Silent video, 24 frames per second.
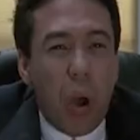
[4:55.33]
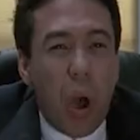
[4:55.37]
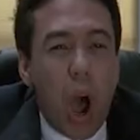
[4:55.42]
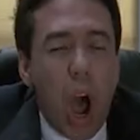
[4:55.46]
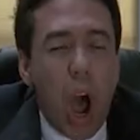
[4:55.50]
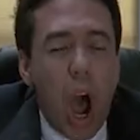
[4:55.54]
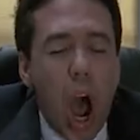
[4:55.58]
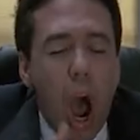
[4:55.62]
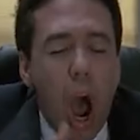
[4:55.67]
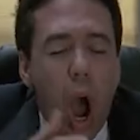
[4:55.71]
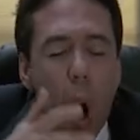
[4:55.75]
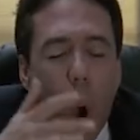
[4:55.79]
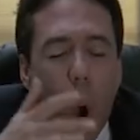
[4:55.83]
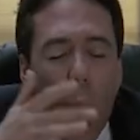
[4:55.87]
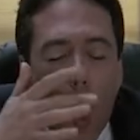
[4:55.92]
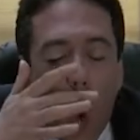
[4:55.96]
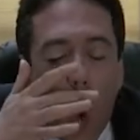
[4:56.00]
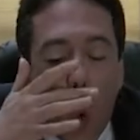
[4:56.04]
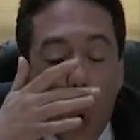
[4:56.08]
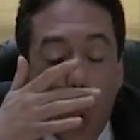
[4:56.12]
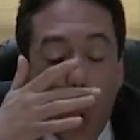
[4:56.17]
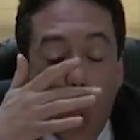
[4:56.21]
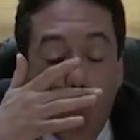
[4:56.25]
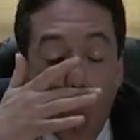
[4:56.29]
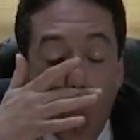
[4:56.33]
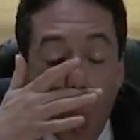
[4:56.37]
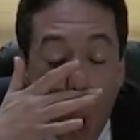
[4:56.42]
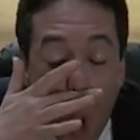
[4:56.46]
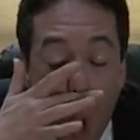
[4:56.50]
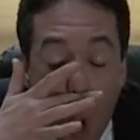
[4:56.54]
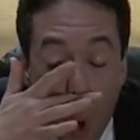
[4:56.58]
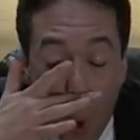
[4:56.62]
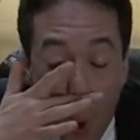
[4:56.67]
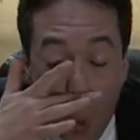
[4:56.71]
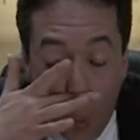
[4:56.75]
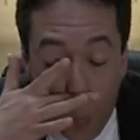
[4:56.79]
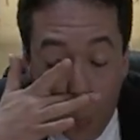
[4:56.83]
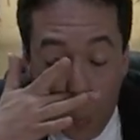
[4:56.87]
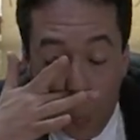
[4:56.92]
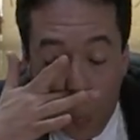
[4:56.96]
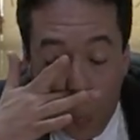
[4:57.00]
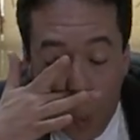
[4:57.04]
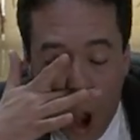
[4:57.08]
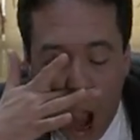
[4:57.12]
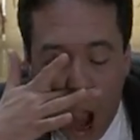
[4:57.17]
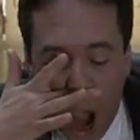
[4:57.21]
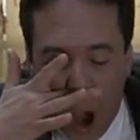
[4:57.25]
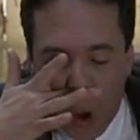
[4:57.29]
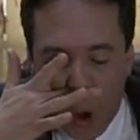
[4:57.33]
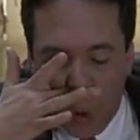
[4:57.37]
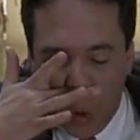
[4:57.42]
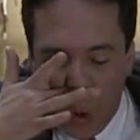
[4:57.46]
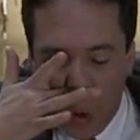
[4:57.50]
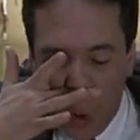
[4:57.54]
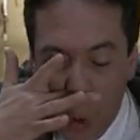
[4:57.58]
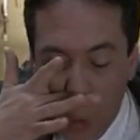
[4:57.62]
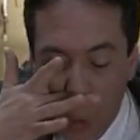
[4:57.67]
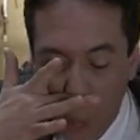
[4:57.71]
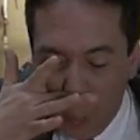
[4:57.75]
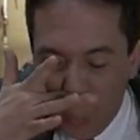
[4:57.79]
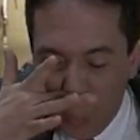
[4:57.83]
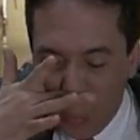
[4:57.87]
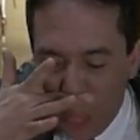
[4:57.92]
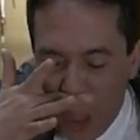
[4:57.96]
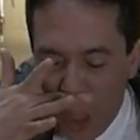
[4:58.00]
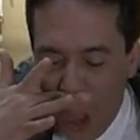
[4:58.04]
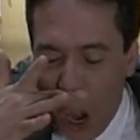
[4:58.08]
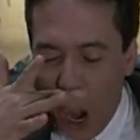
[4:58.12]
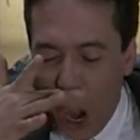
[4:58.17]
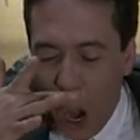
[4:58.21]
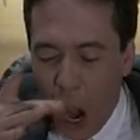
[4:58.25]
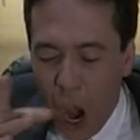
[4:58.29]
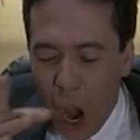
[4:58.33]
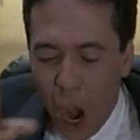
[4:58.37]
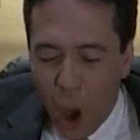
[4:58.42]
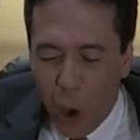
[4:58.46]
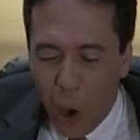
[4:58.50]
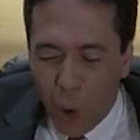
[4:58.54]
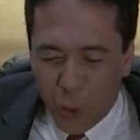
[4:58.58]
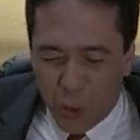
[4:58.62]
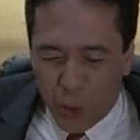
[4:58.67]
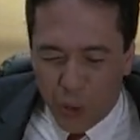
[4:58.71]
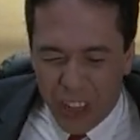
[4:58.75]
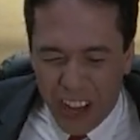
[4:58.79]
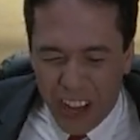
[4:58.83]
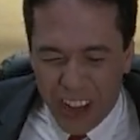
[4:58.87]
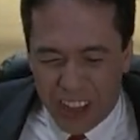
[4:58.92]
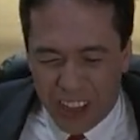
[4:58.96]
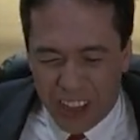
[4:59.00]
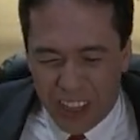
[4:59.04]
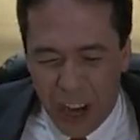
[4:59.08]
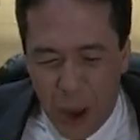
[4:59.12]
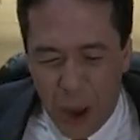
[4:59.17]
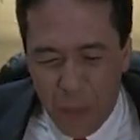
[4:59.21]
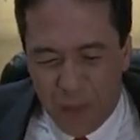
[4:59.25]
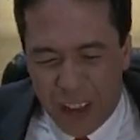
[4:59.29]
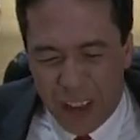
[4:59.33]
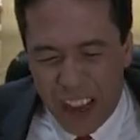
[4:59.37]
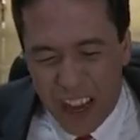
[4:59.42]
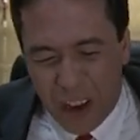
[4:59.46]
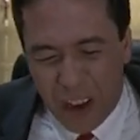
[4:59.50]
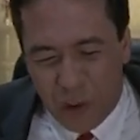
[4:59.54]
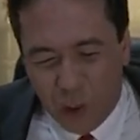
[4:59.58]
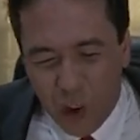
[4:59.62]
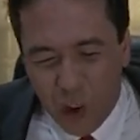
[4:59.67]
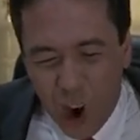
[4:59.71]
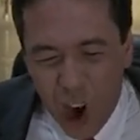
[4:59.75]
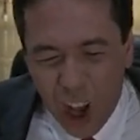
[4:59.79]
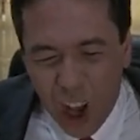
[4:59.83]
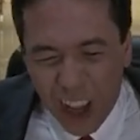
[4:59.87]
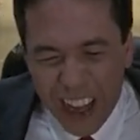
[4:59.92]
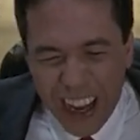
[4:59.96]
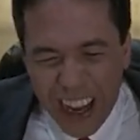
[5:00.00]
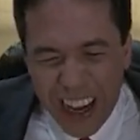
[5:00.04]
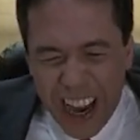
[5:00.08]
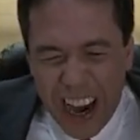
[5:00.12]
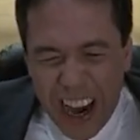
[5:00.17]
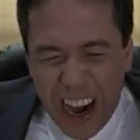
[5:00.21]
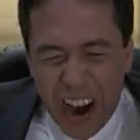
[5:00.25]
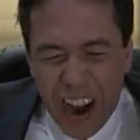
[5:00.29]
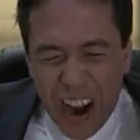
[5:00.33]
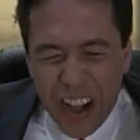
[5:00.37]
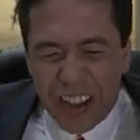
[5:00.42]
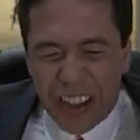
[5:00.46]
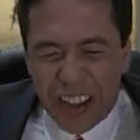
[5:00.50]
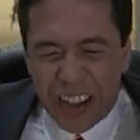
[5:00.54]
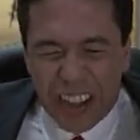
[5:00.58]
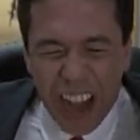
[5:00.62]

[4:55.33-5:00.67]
Oh! Whoa! Oh, did something crawl in here and